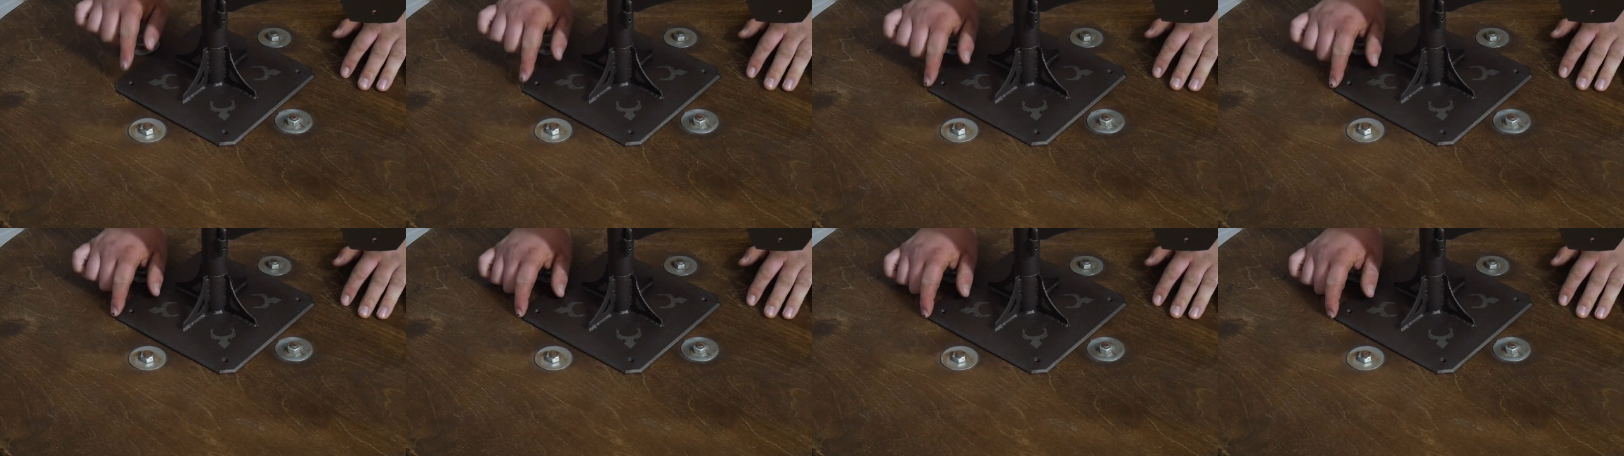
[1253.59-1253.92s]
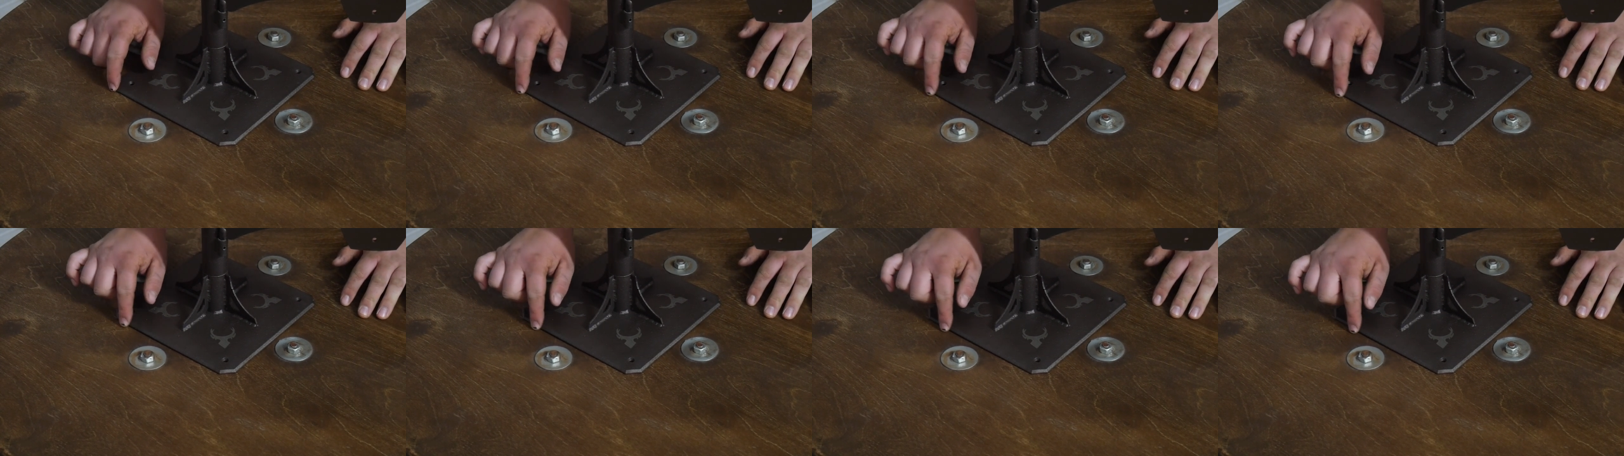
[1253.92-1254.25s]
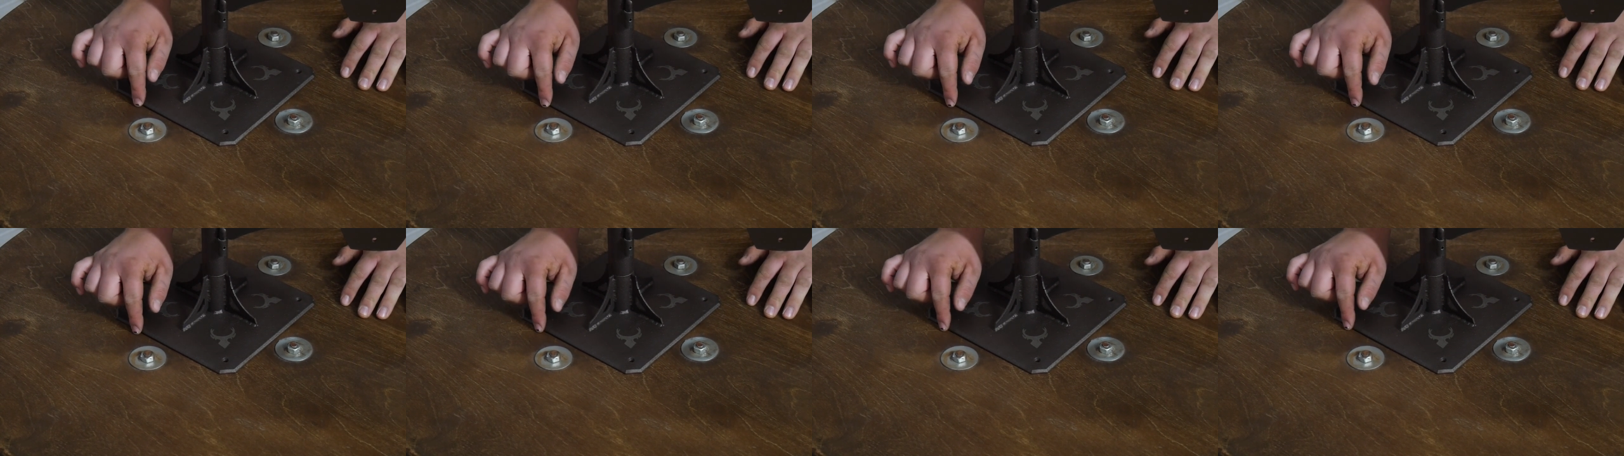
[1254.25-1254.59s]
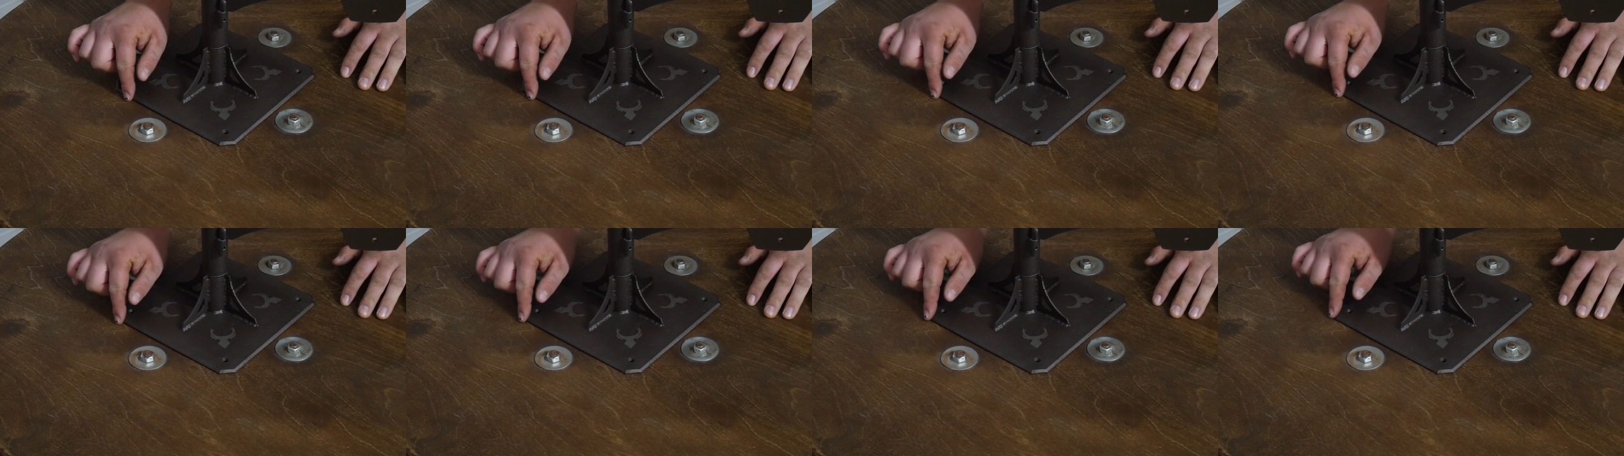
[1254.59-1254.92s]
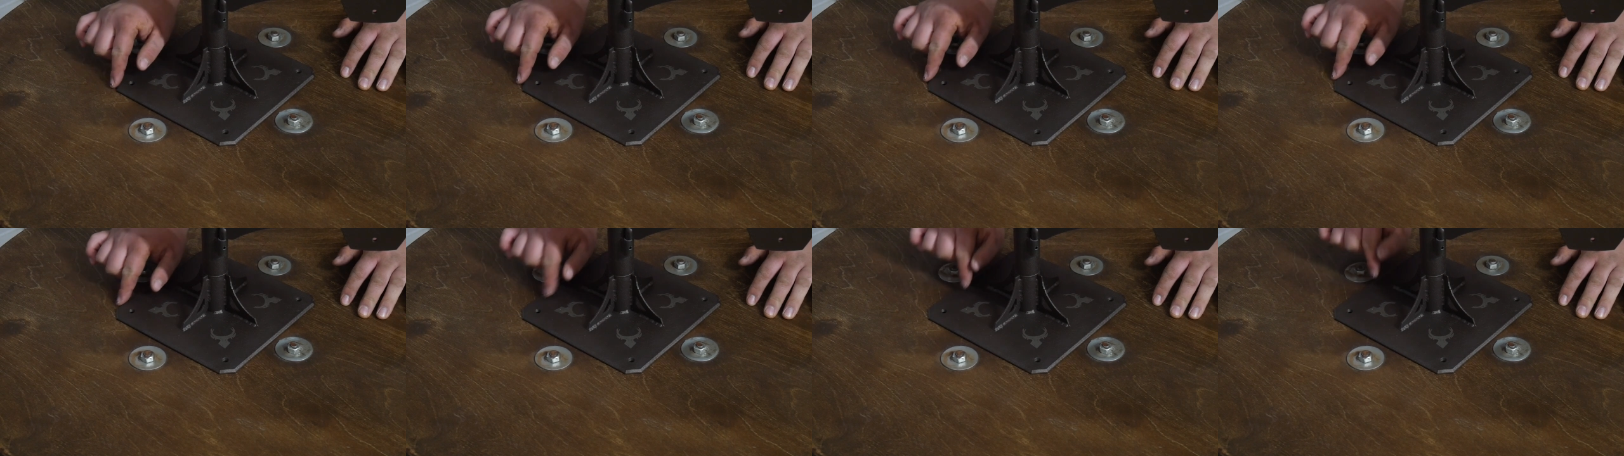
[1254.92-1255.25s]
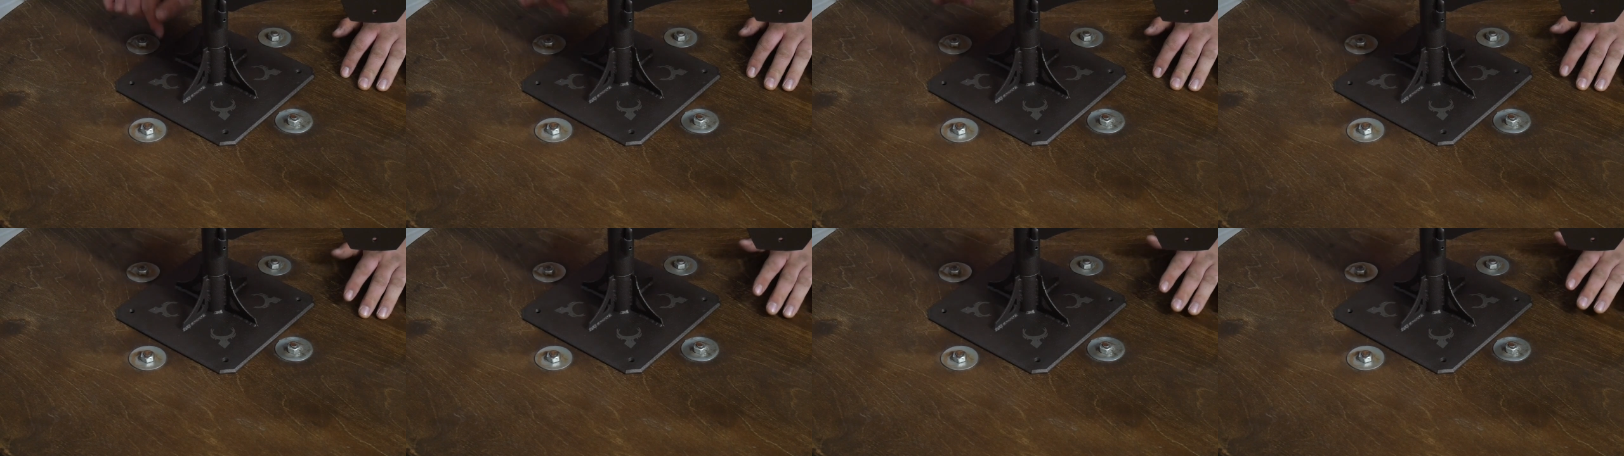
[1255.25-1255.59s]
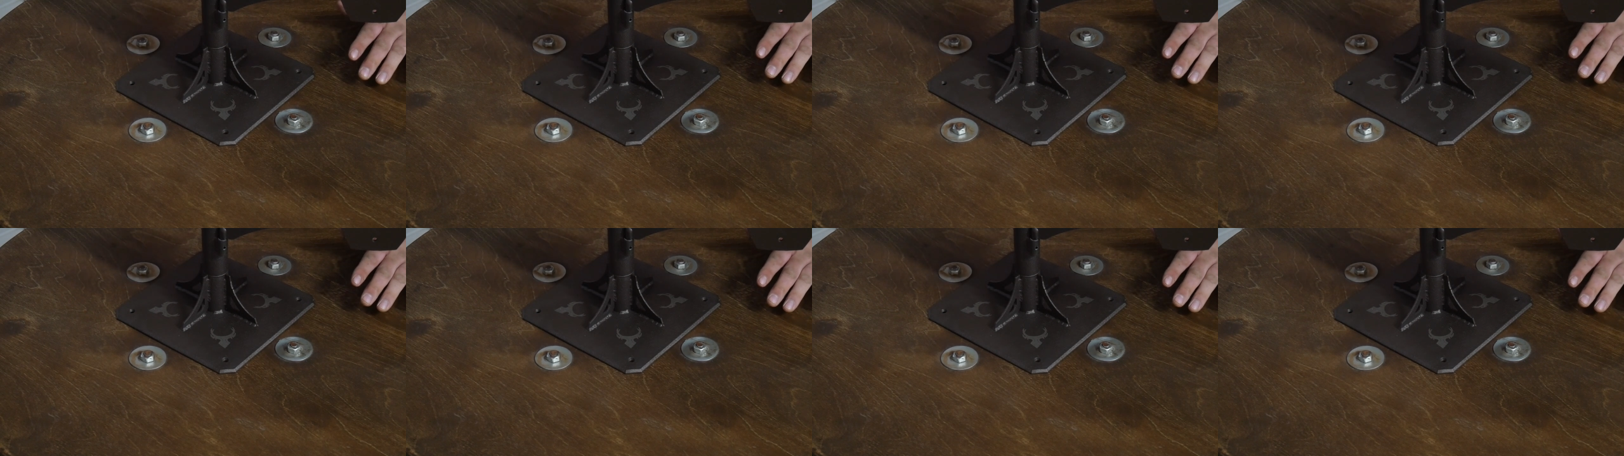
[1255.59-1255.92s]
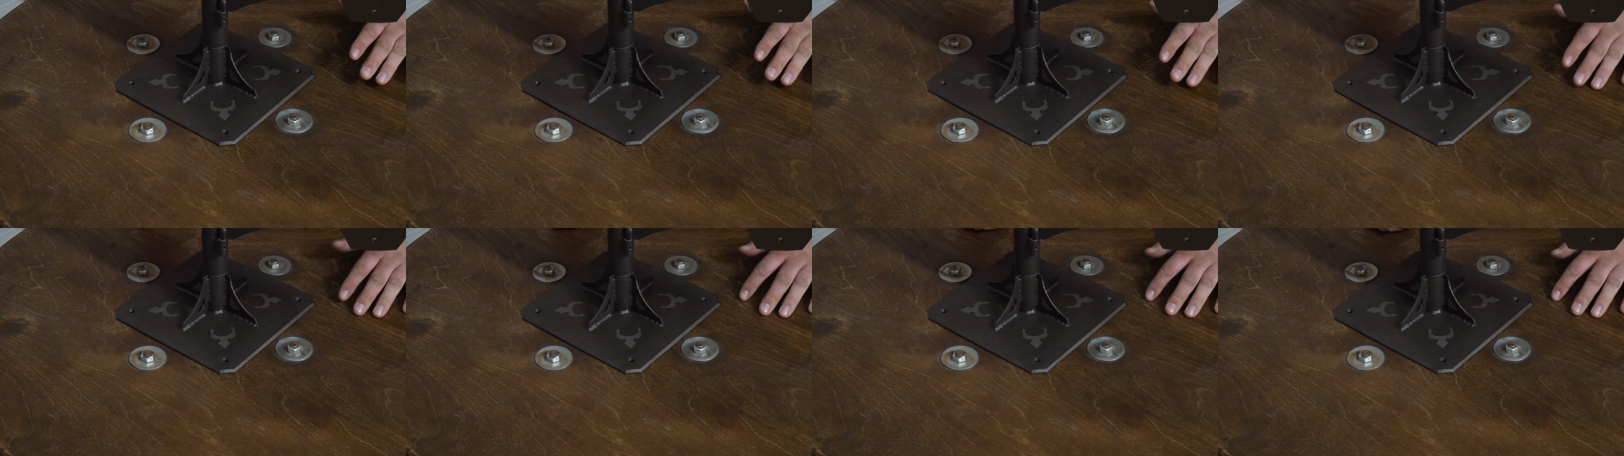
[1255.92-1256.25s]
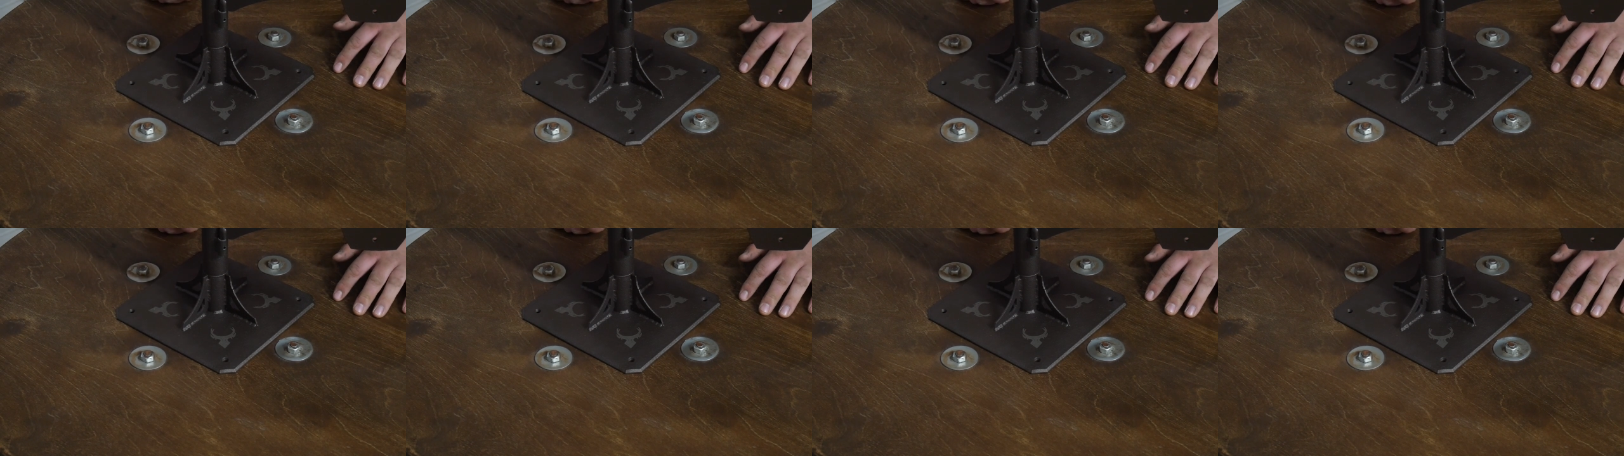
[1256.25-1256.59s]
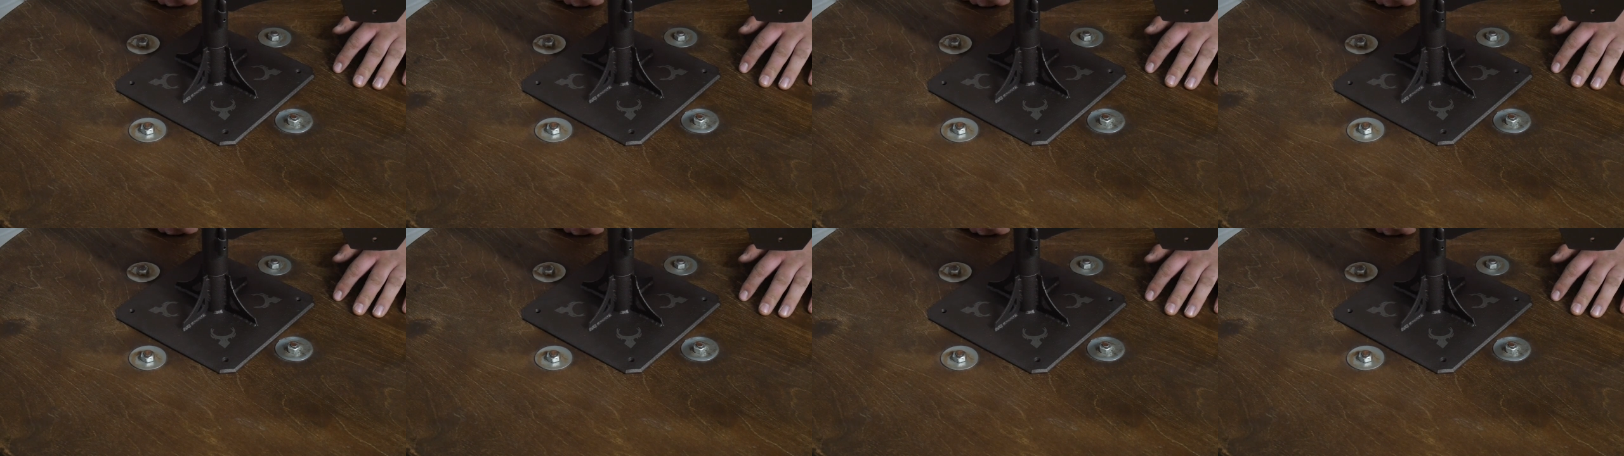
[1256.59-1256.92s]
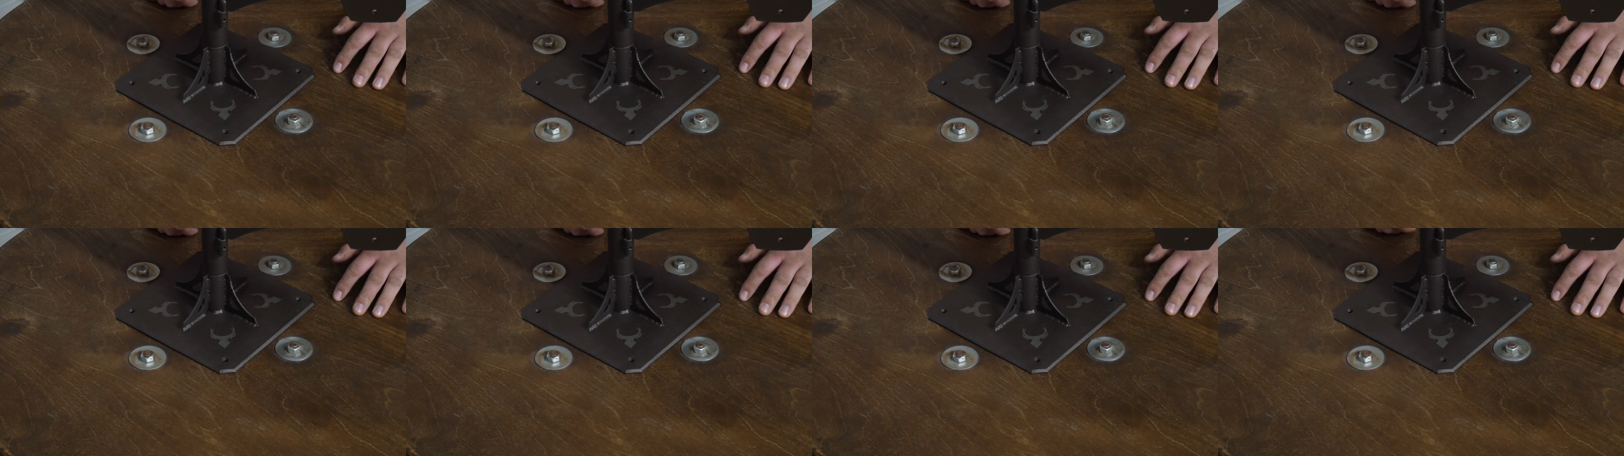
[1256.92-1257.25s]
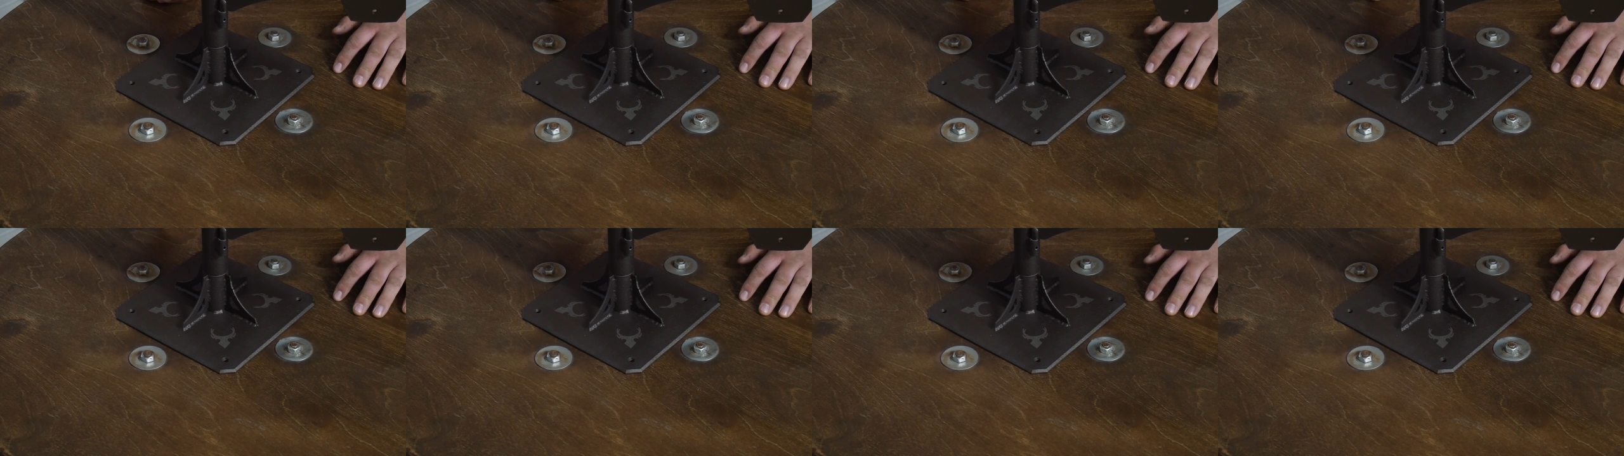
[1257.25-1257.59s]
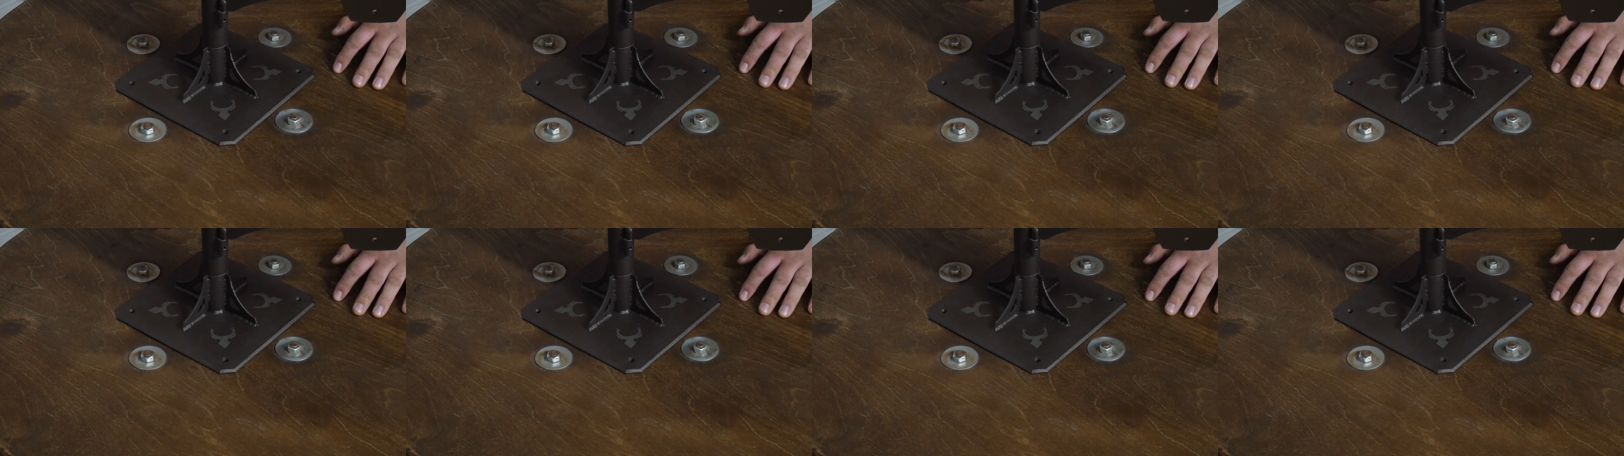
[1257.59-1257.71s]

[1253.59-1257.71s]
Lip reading: Nobody's mouth can be seen.